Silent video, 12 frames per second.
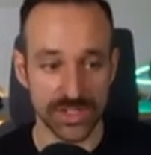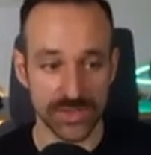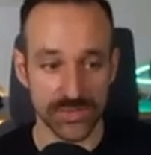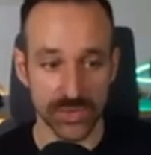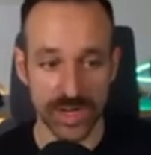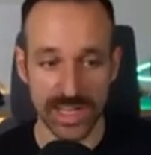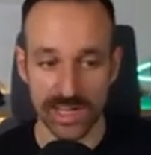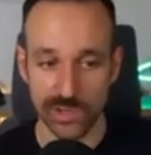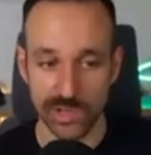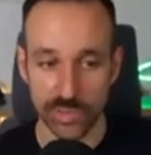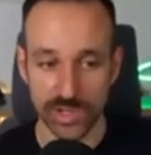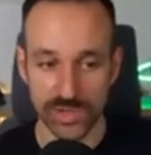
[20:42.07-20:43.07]
So for
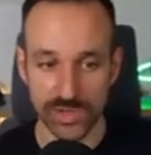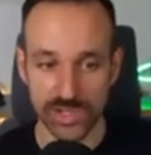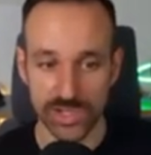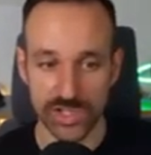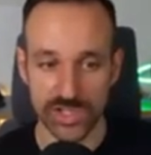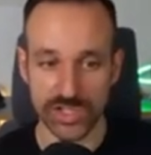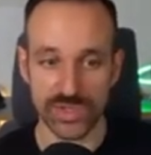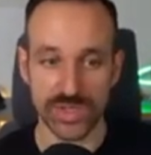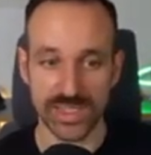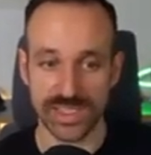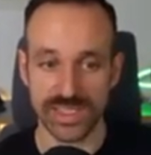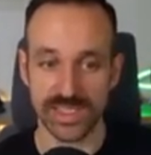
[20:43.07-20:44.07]
Android, what you could do
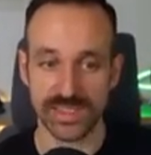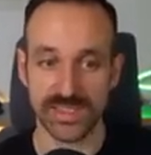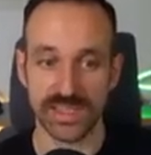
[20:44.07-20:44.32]
is